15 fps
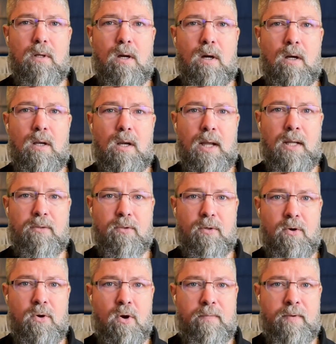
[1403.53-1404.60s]
our clients
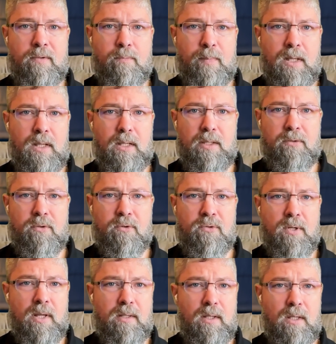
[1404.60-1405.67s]
are nervous because
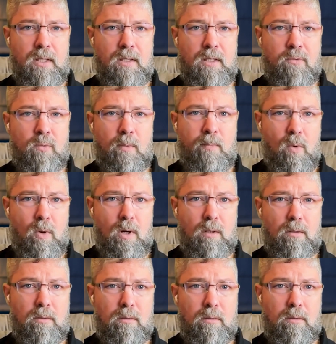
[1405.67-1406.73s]
there's nothing in this report.
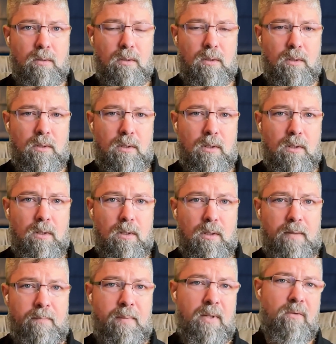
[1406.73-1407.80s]

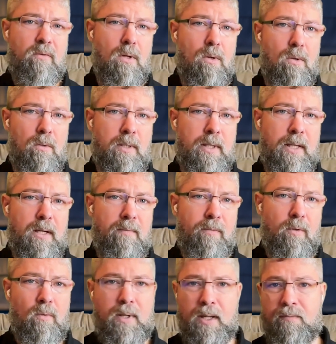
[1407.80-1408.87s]
They've been told that
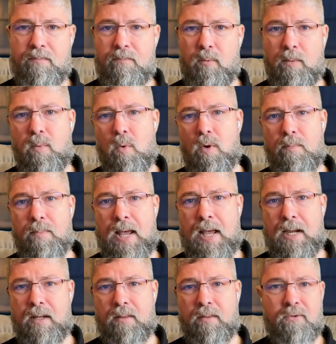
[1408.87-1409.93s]
if you get a report
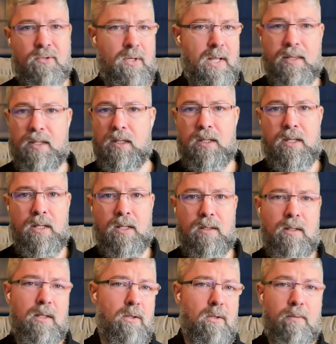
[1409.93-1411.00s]
back and there's nothing in
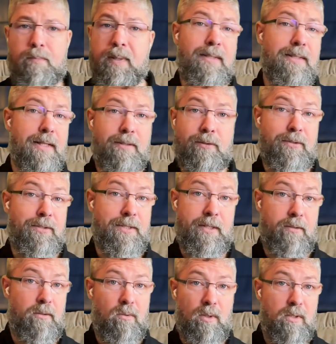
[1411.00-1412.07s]
it, then your pen testers
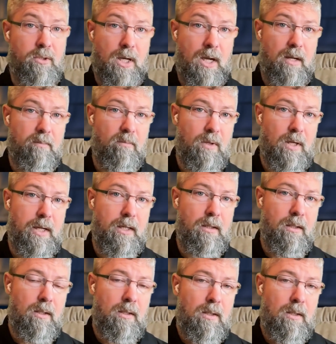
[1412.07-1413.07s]
didn't do their job, right?